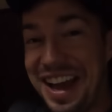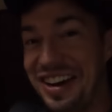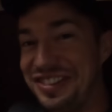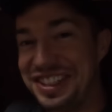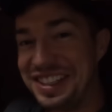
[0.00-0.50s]

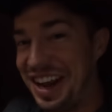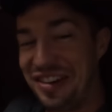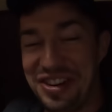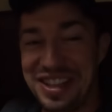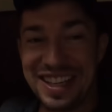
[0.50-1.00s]
Everyone
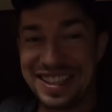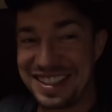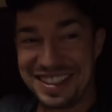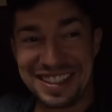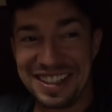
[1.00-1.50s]
everyone
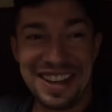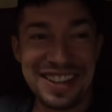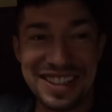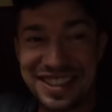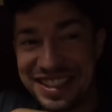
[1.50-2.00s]
thinks that, you know,
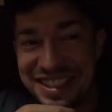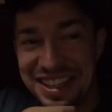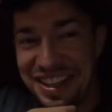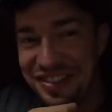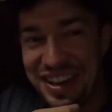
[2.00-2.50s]
you're just
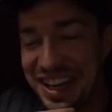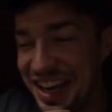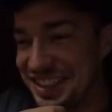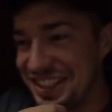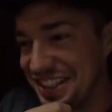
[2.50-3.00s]
chilling,
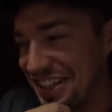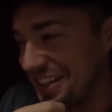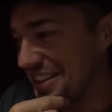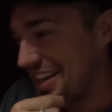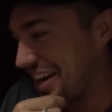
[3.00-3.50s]
vacationing uh, all
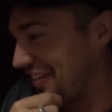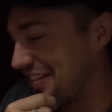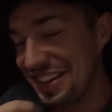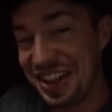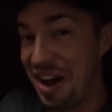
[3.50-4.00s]
the
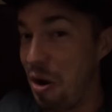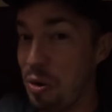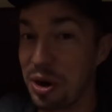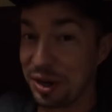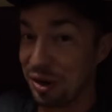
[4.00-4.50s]
time. No,
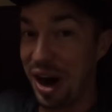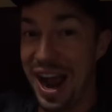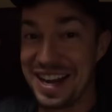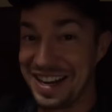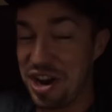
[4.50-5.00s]
we're
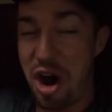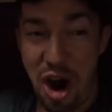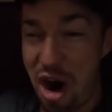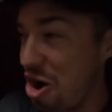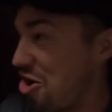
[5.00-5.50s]
grinding
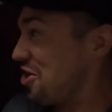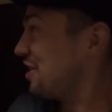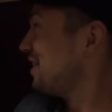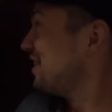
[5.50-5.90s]
hard.